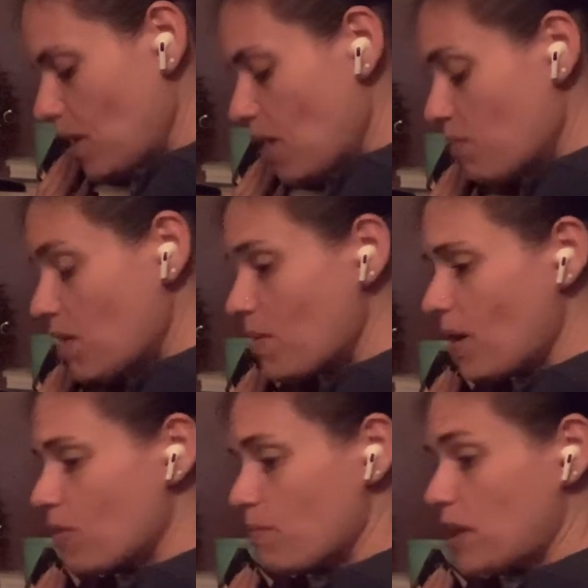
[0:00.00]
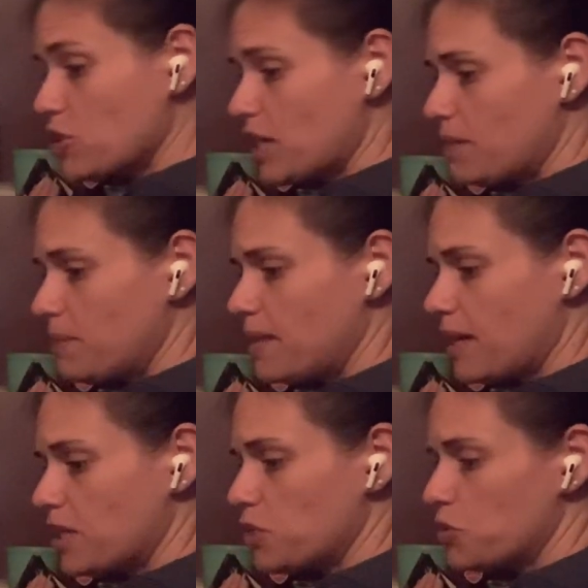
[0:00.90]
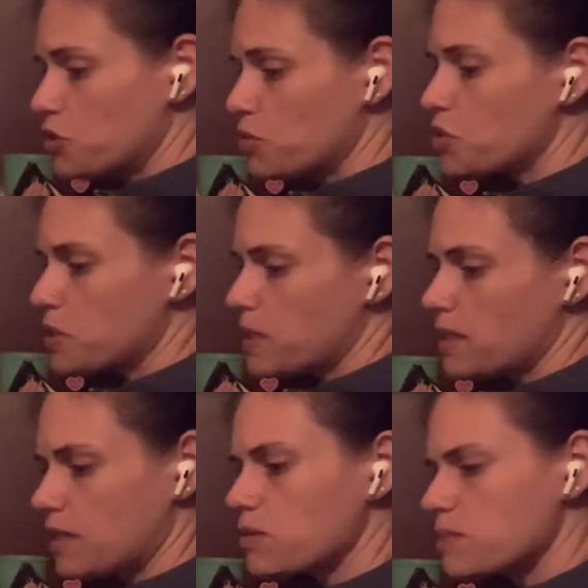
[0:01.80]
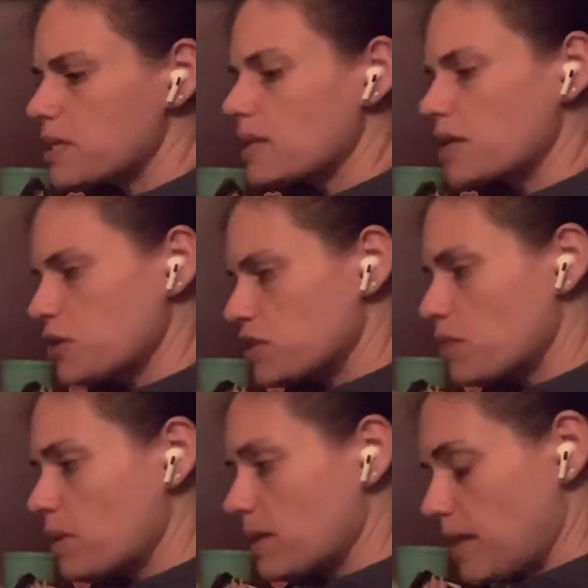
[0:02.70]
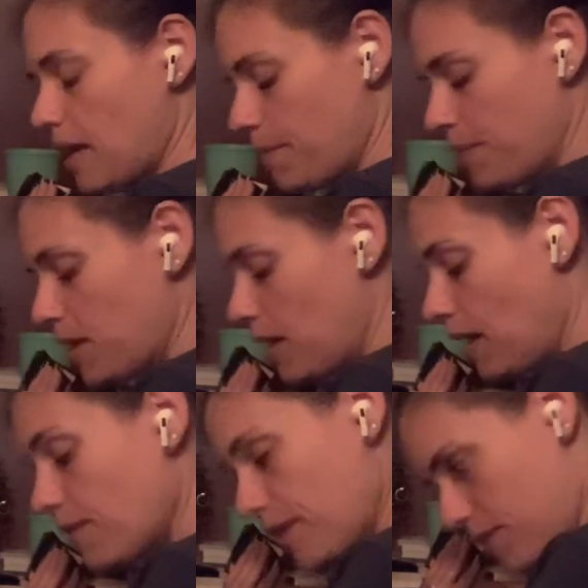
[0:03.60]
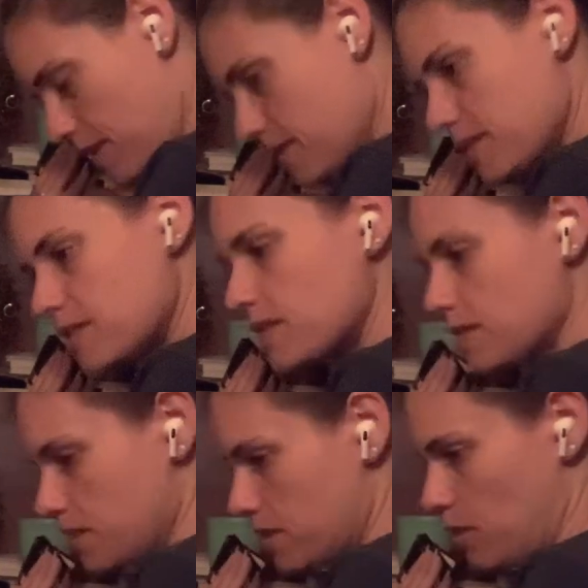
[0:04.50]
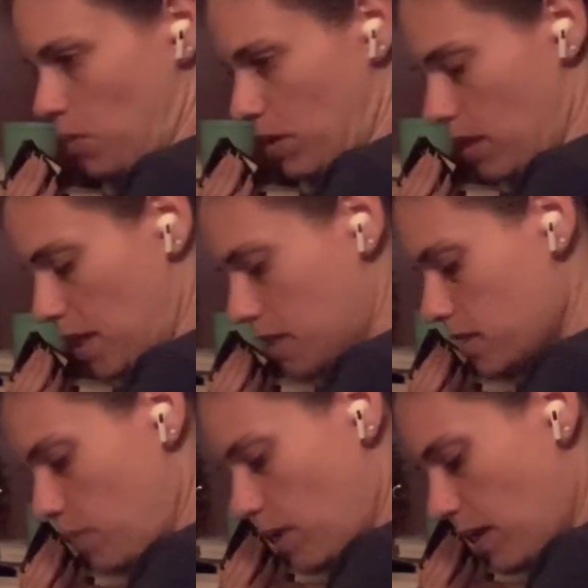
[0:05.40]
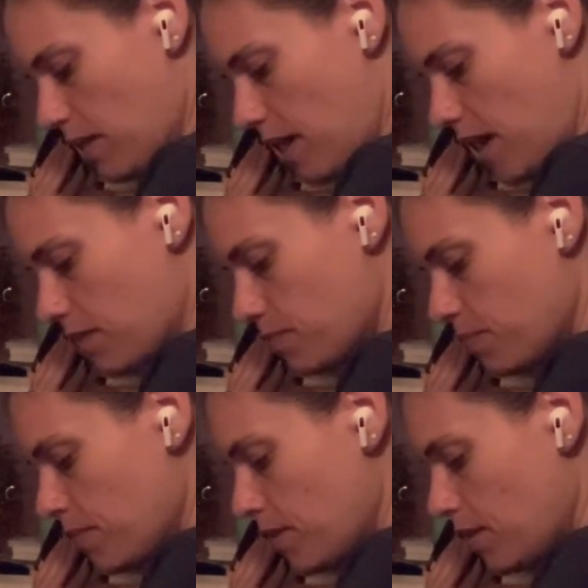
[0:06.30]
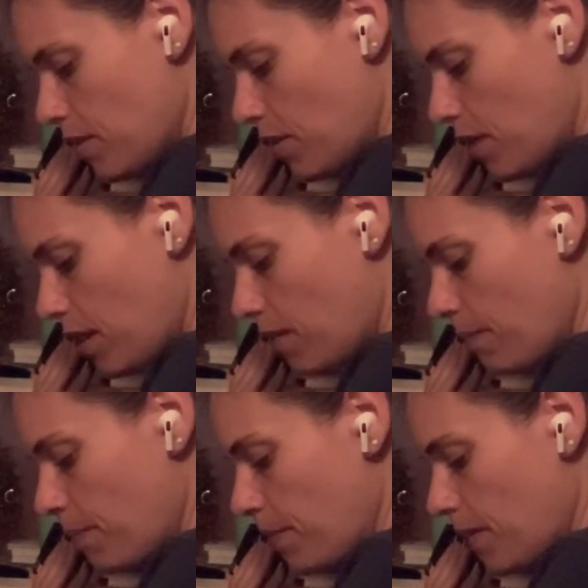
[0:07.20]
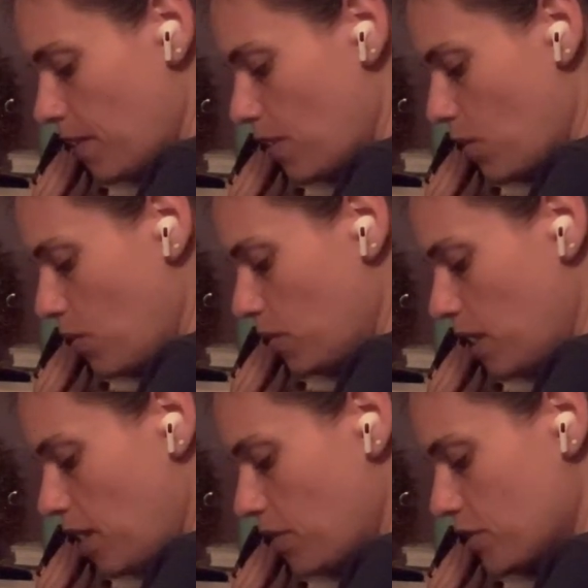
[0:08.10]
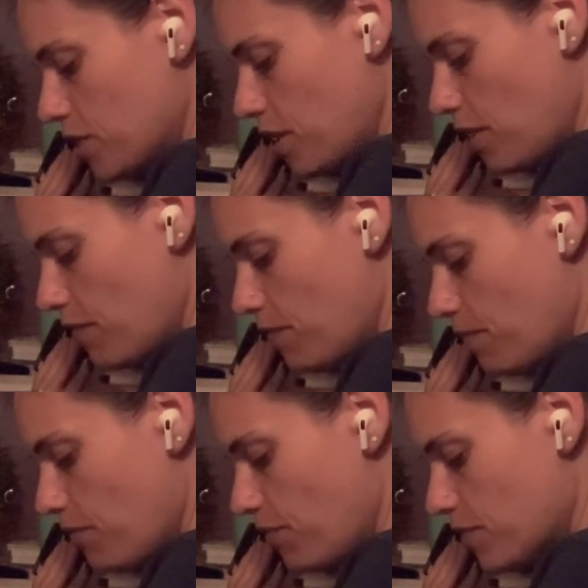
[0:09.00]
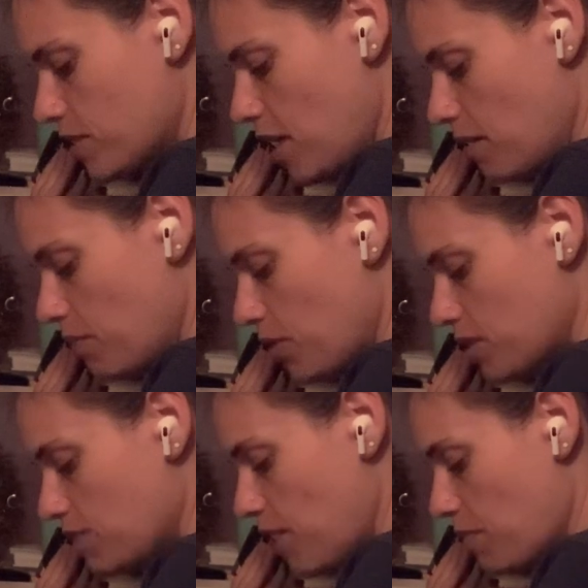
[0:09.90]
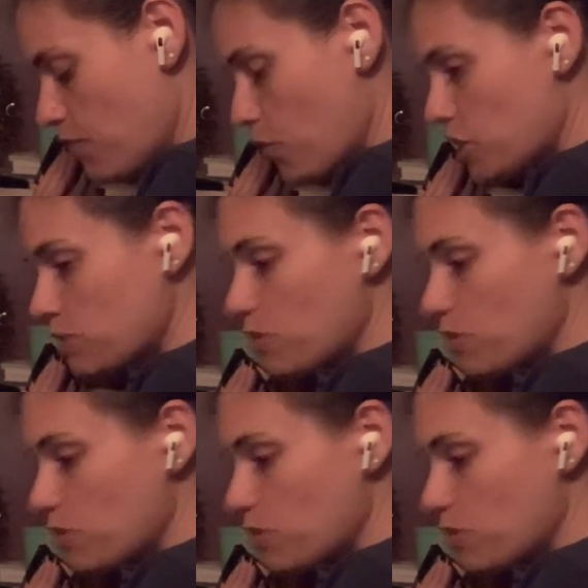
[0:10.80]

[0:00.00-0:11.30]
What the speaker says: Maybe other men try to be like you too. So it's like that's what I'm saying. Like you're someone like that, and that this is someone that likes someone like that. Okay. The golden energy of the sun brings fame and fortune.